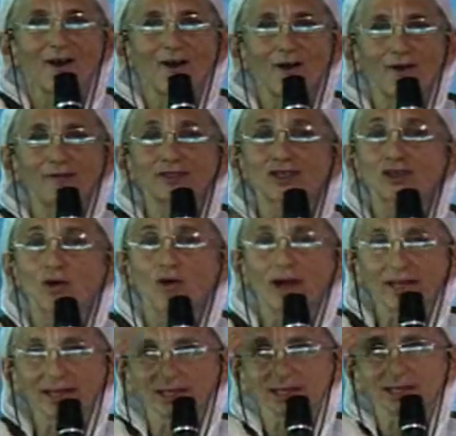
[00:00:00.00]
of
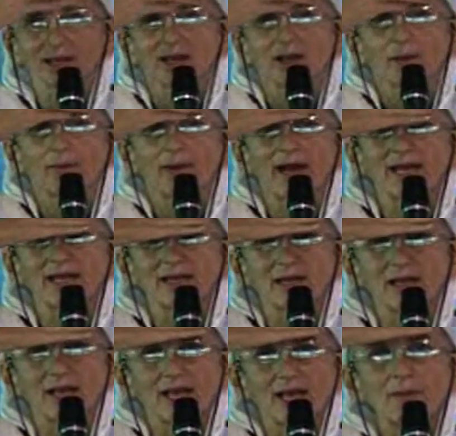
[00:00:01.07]
choice by
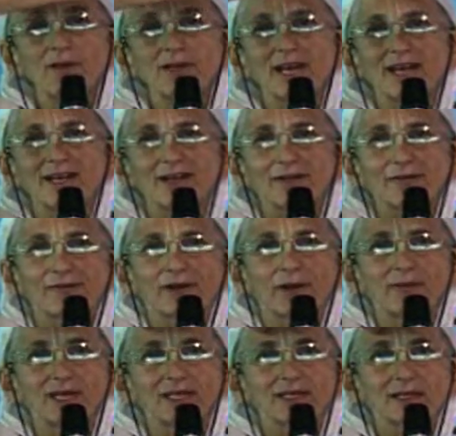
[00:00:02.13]
emanating
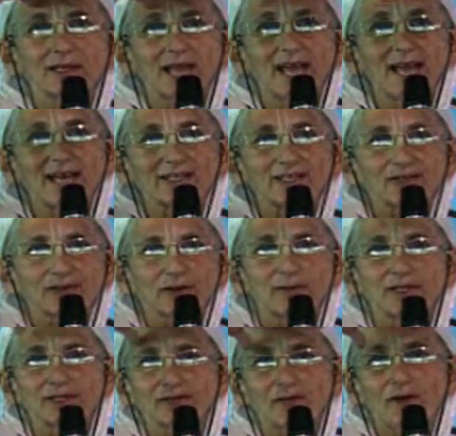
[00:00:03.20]
from his glands, from
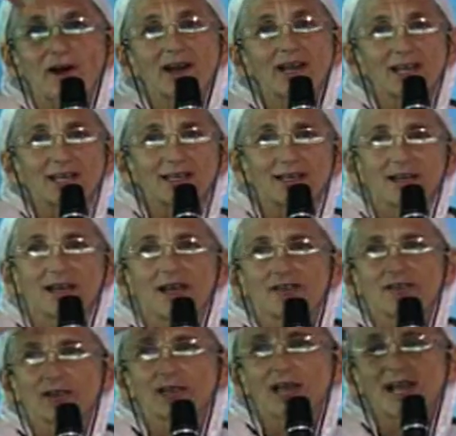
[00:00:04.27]
his forehead,
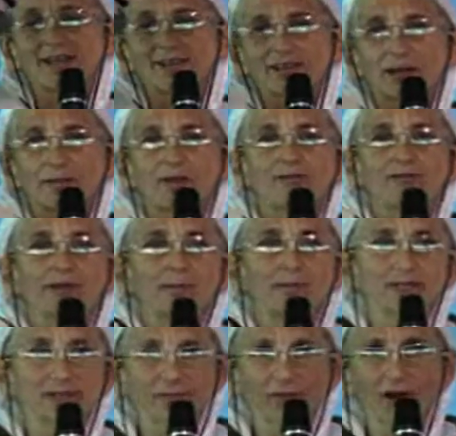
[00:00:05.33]
the light coming from
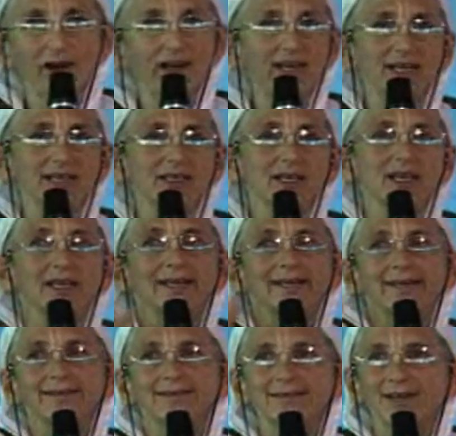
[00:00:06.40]
his forehead.
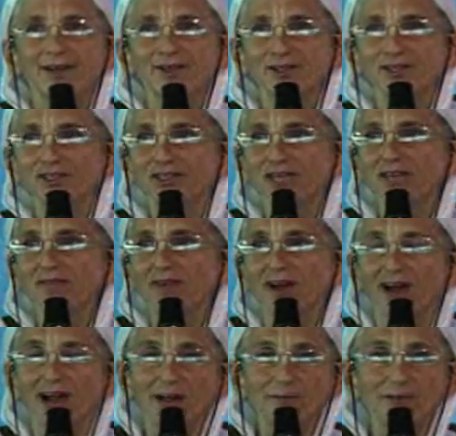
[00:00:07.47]
He tells the
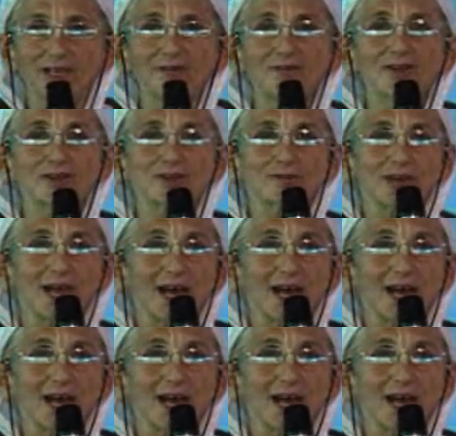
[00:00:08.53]
jiva, I'm giving you